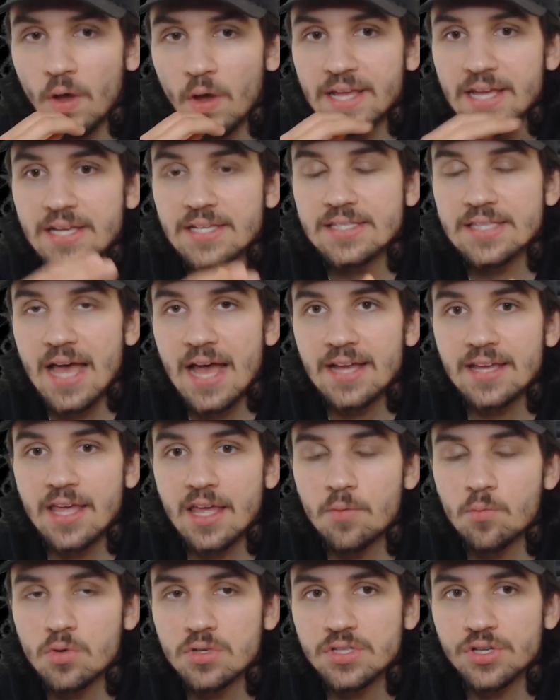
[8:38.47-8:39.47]
I guess that
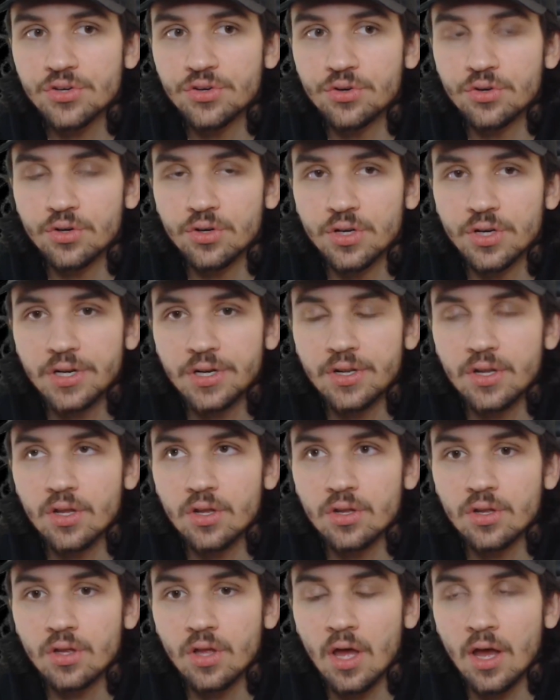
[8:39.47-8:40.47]
game was a good
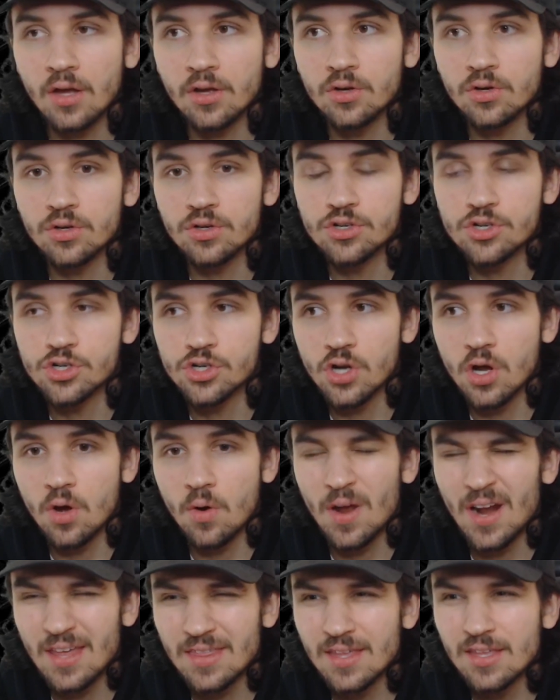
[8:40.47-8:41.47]
show,
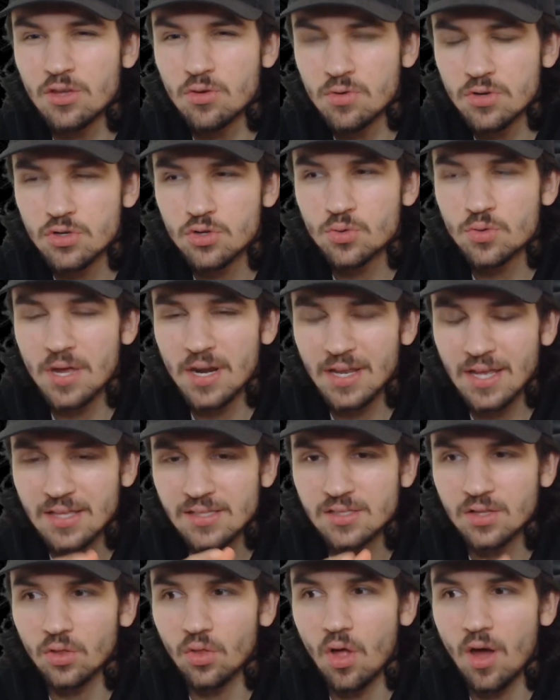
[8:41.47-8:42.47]
and I think you can do that
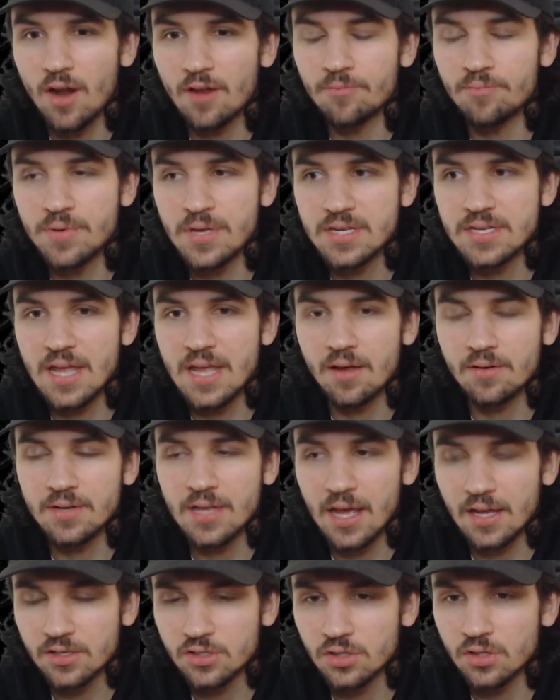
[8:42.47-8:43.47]
against a lot of beatdown
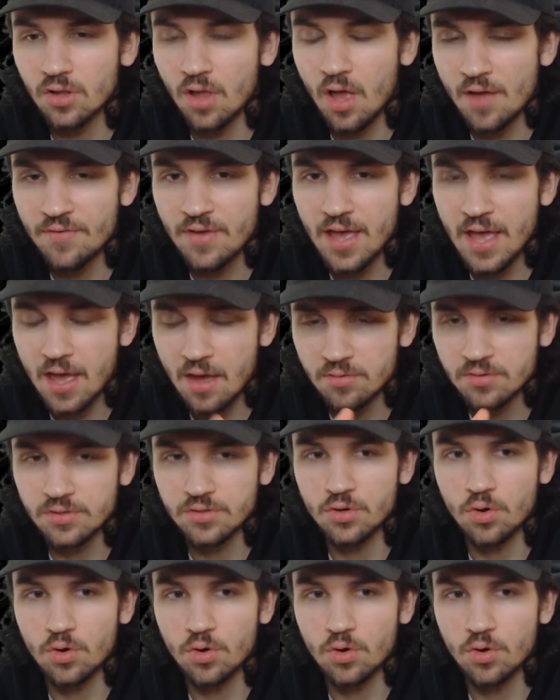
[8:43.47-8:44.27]
decks, Lava Hound and